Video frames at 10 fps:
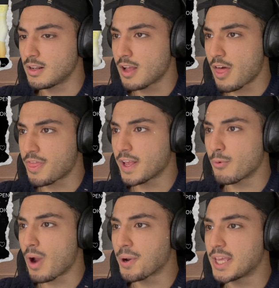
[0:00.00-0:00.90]
I think
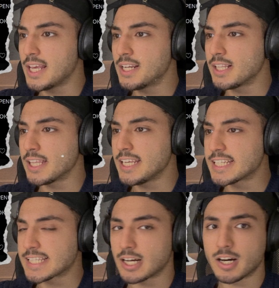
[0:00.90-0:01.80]
around here the league
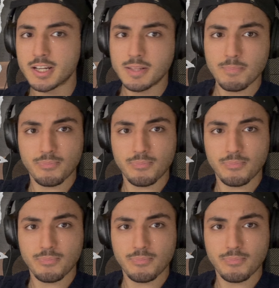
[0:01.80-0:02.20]
started.